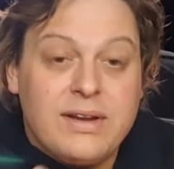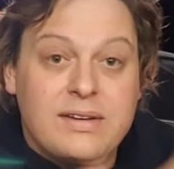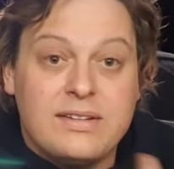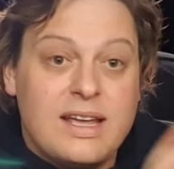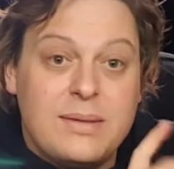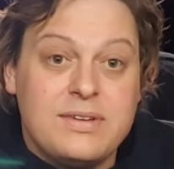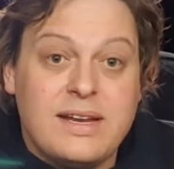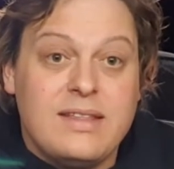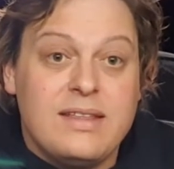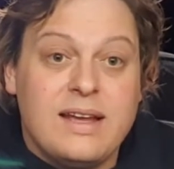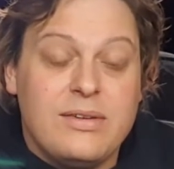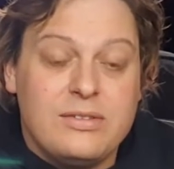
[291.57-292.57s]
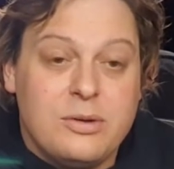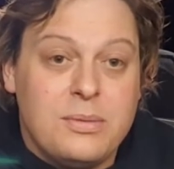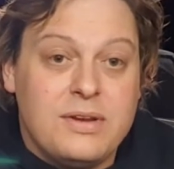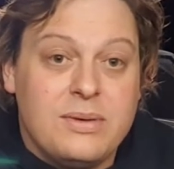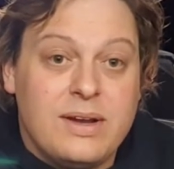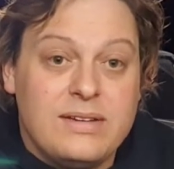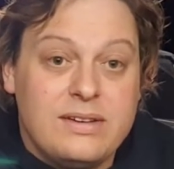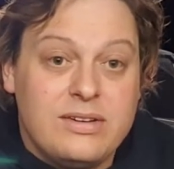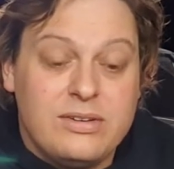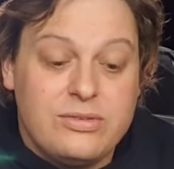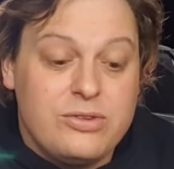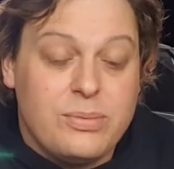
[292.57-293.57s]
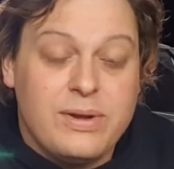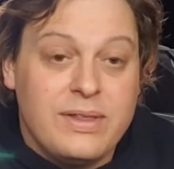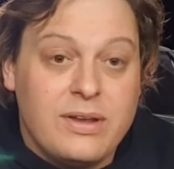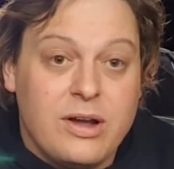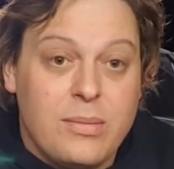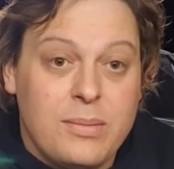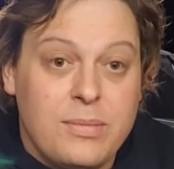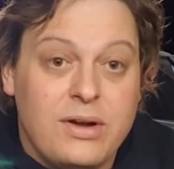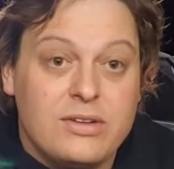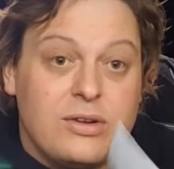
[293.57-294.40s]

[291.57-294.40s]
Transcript: And the same as anything else you want me to answer, just drop it in the comment box.